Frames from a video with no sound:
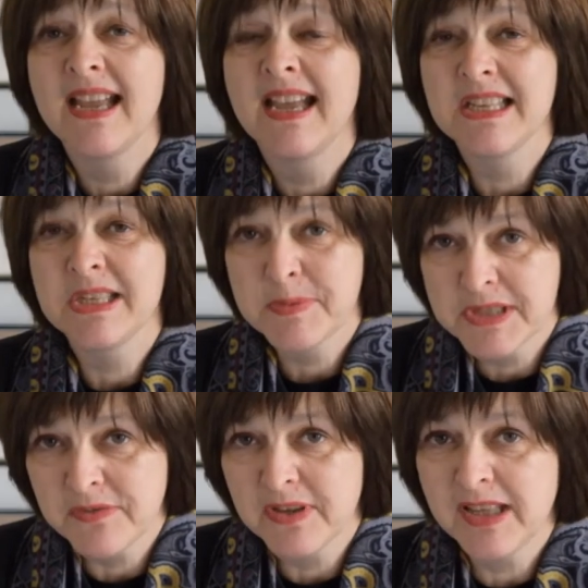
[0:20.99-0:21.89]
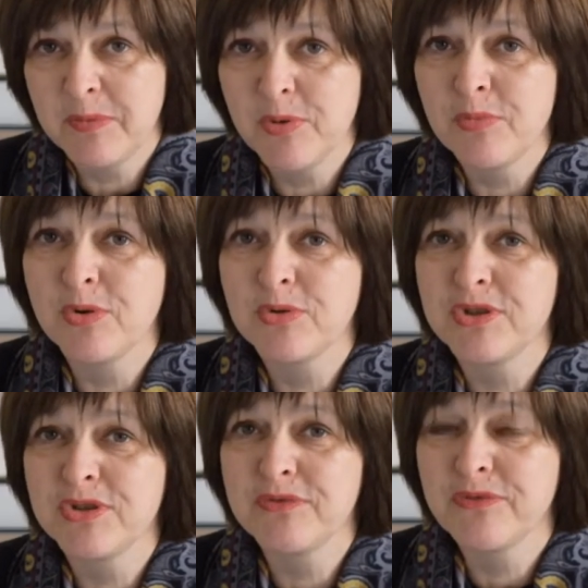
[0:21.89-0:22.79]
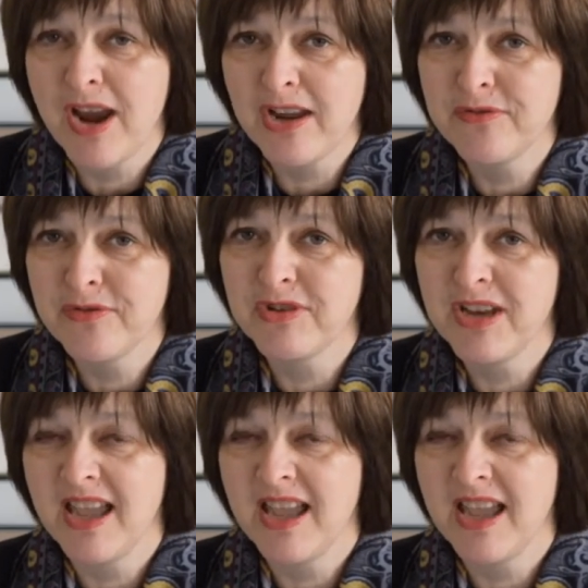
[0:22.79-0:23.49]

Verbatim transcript: and specifically promotion to Francophone